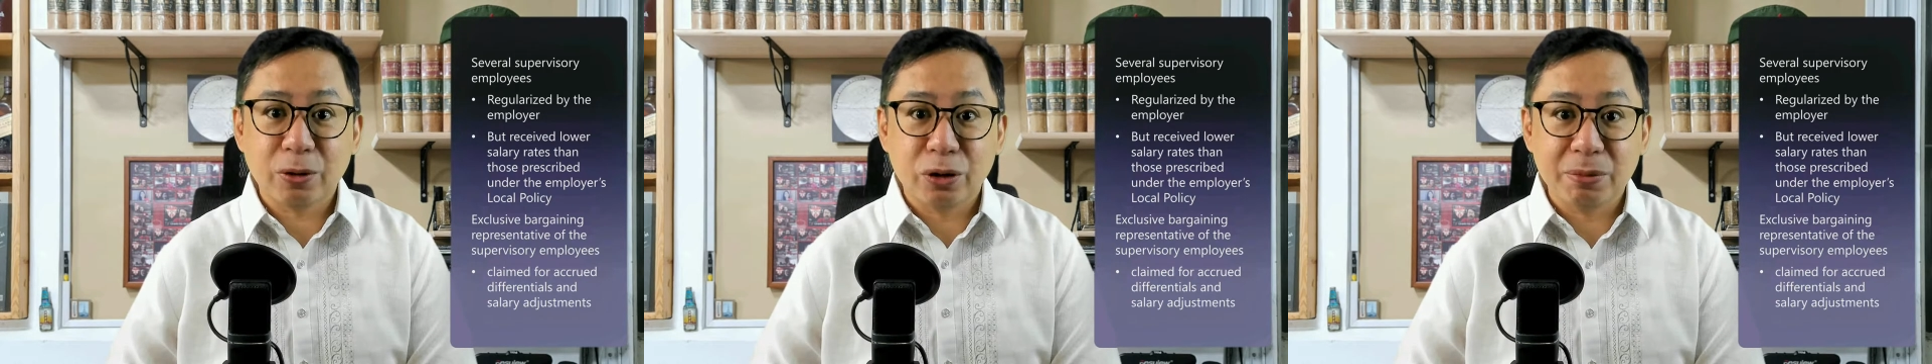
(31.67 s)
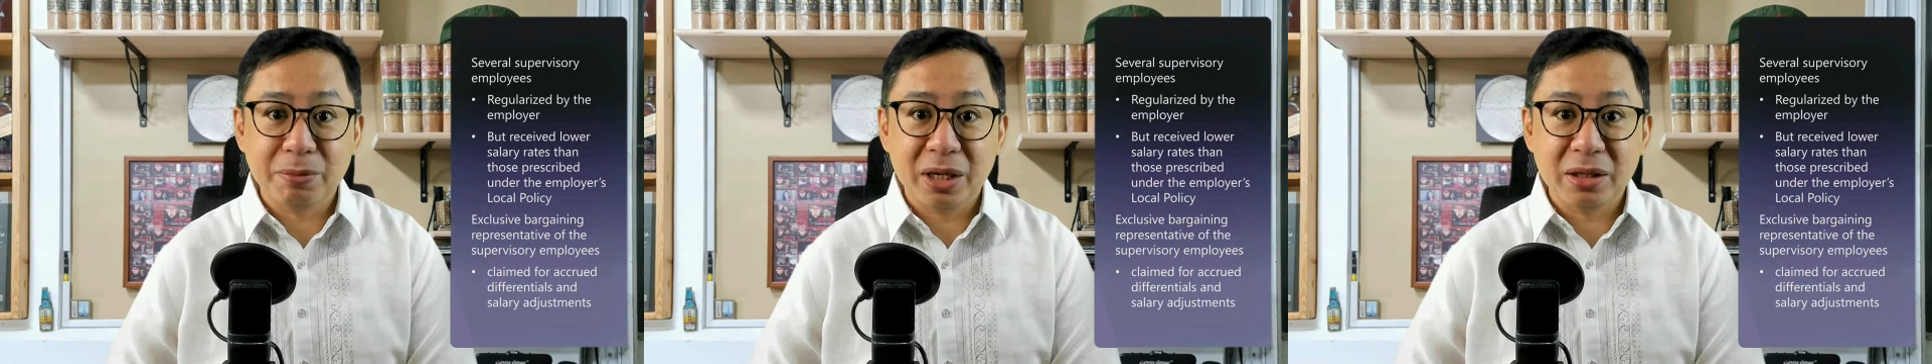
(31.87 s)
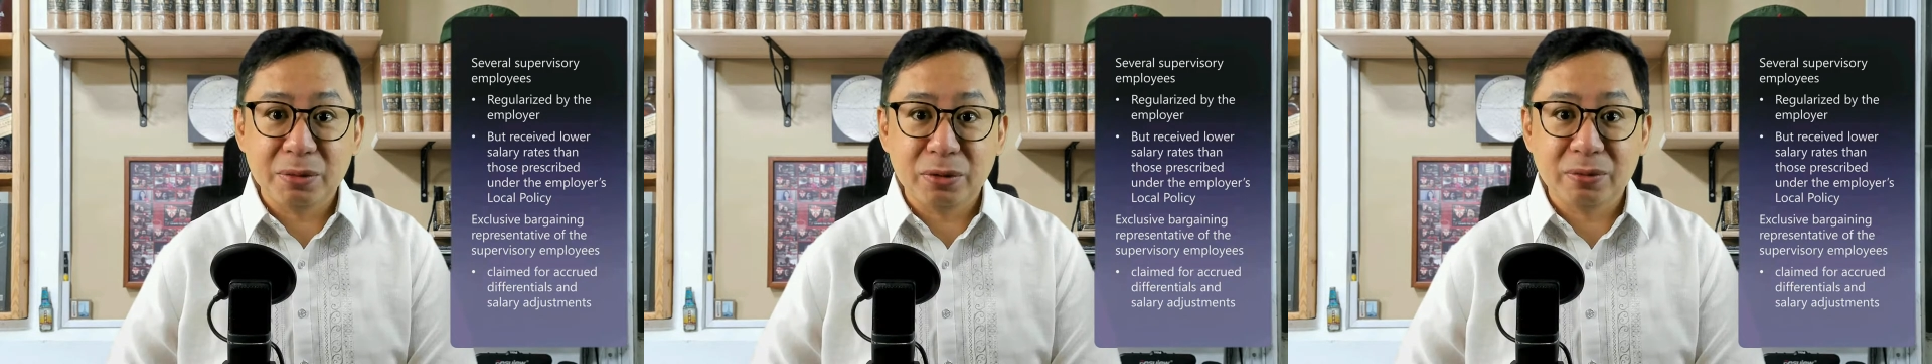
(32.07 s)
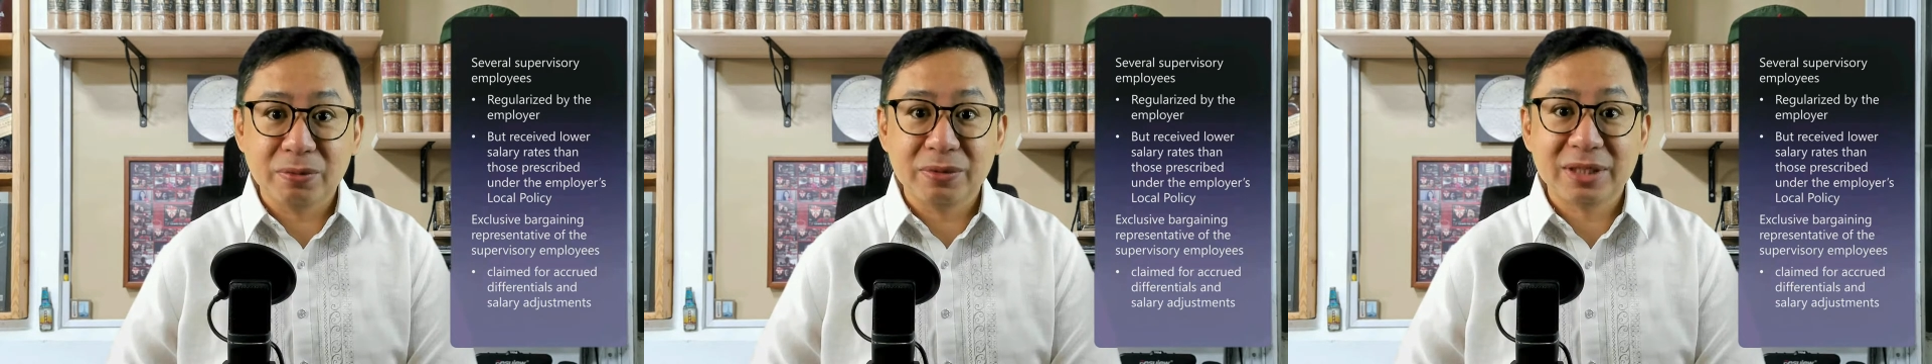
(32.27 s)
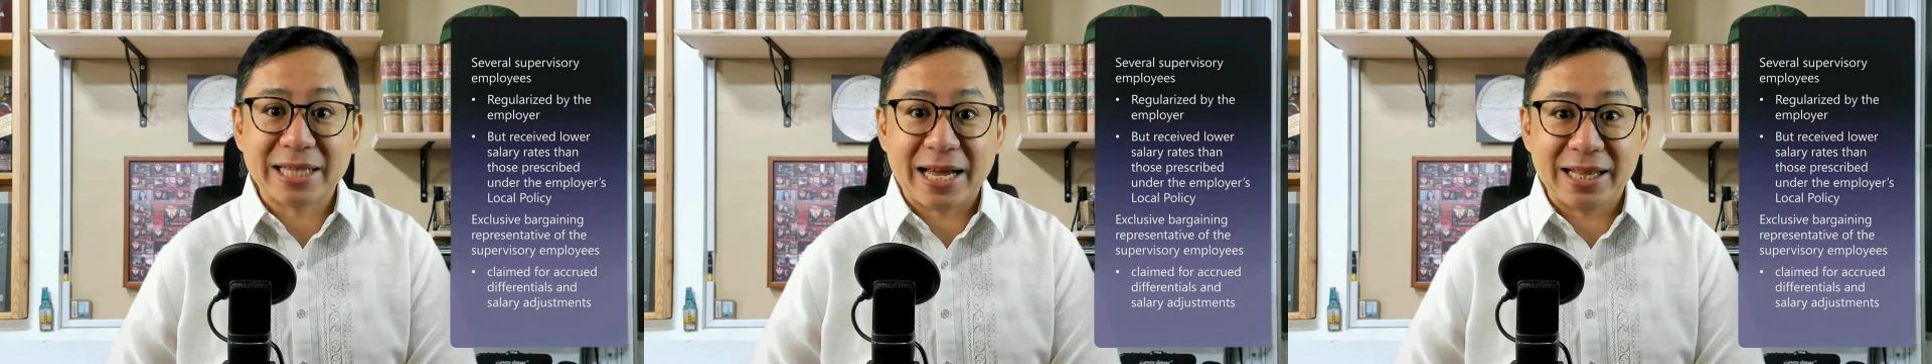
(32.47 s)
on
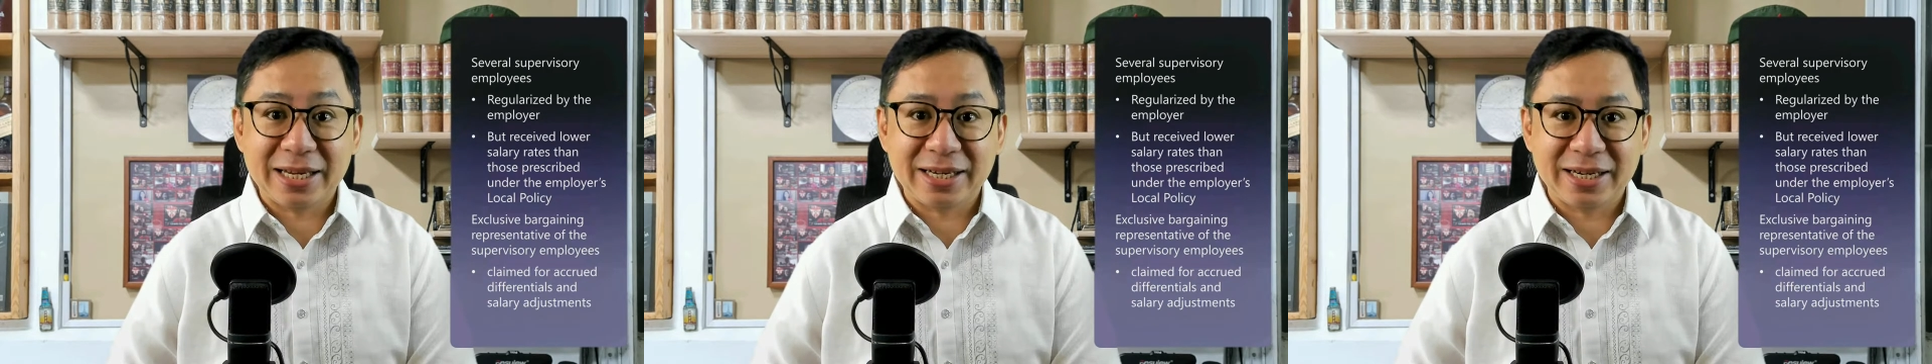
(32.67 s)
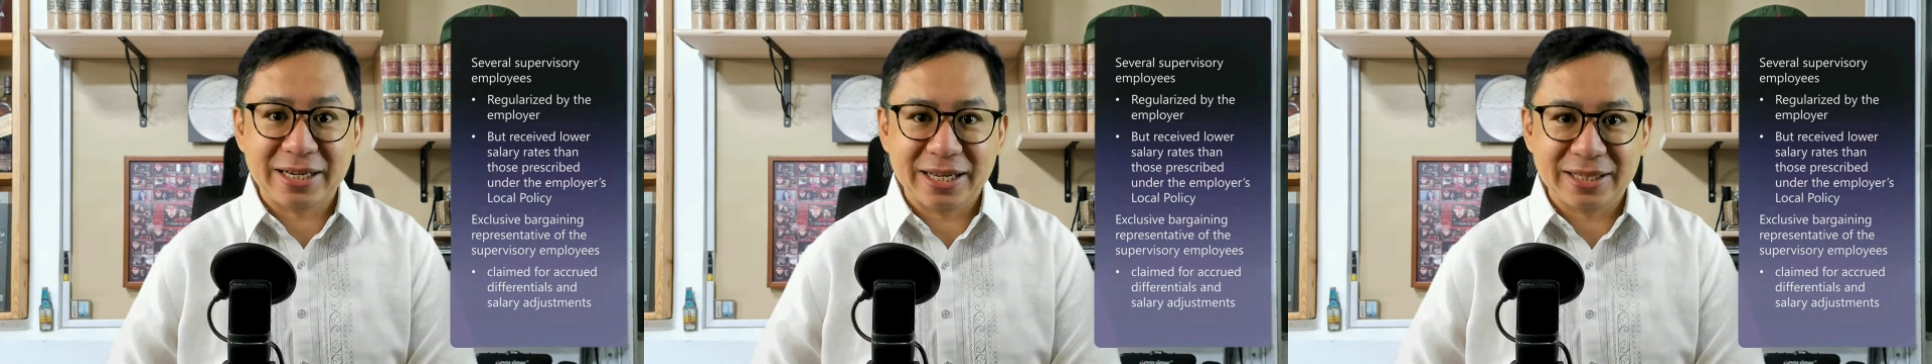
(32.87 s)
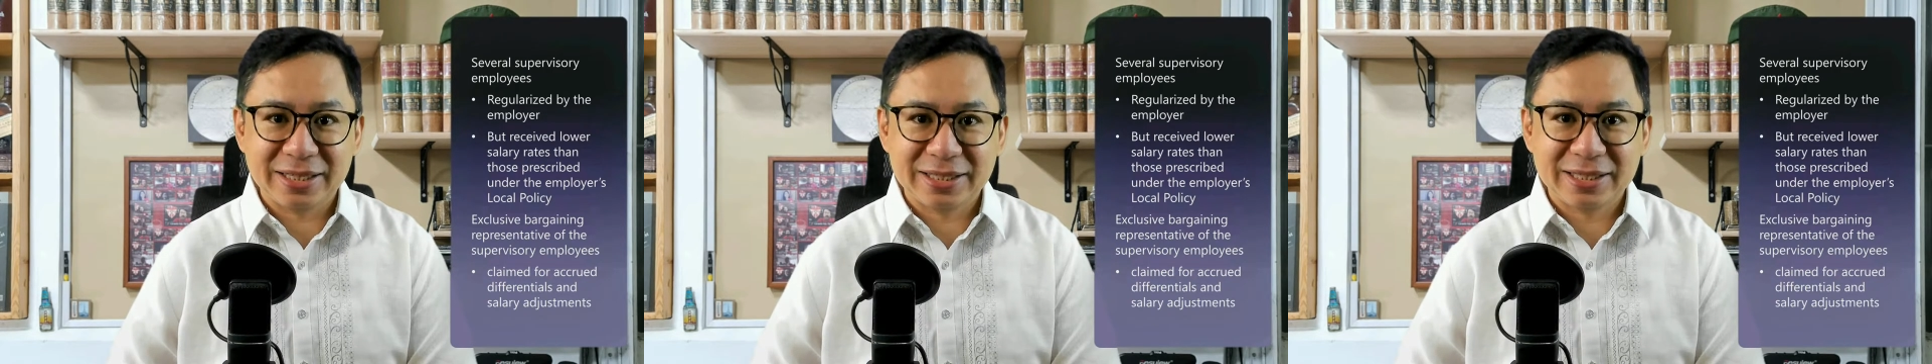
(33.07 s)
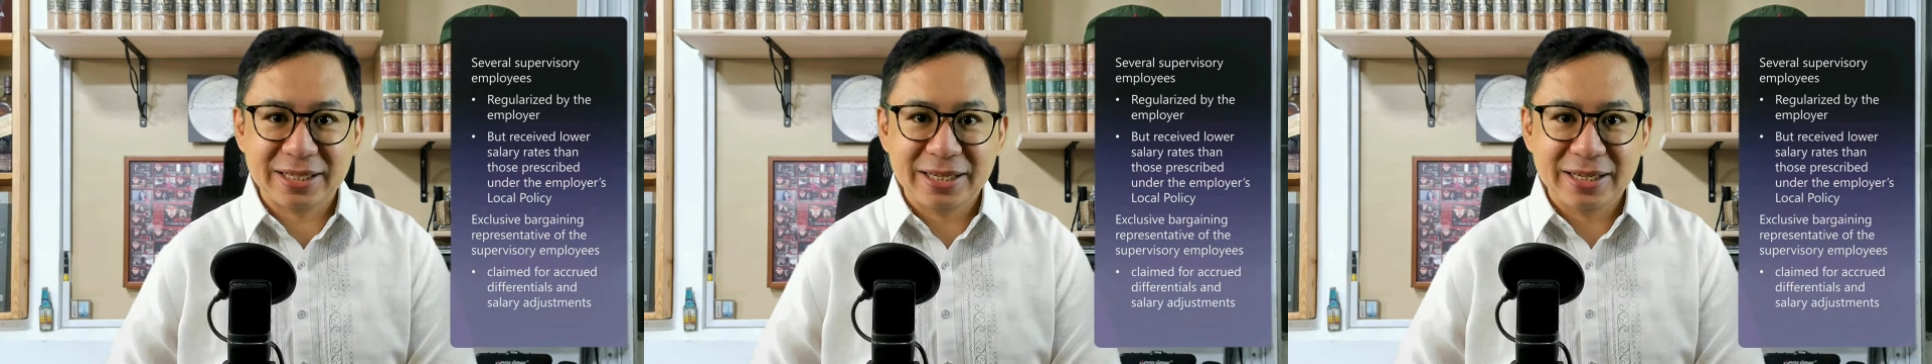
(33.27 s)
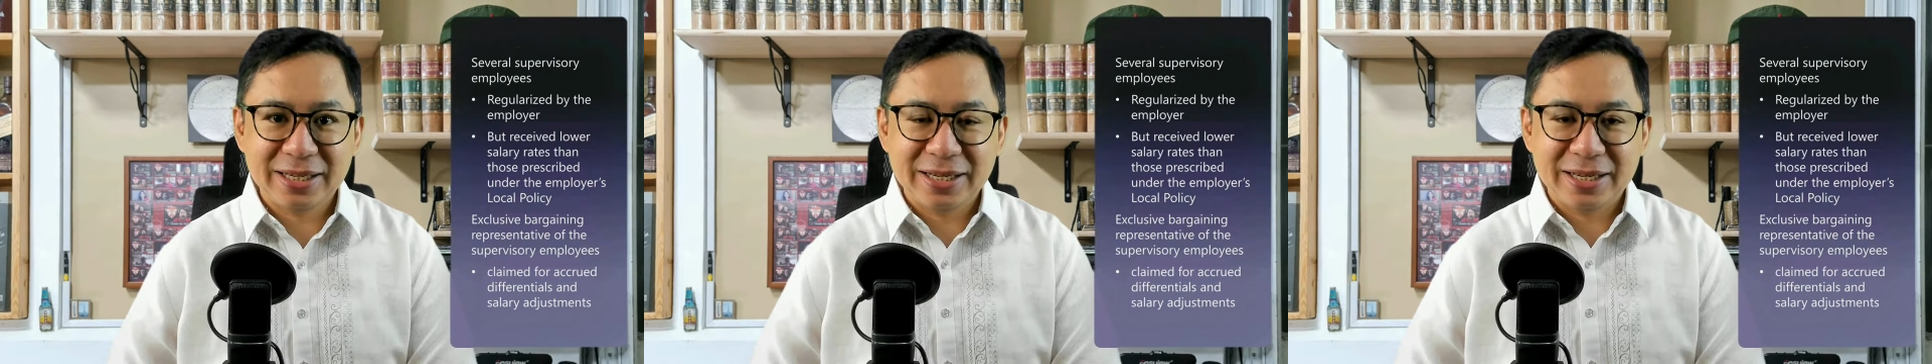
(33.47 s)
minimum salary rates.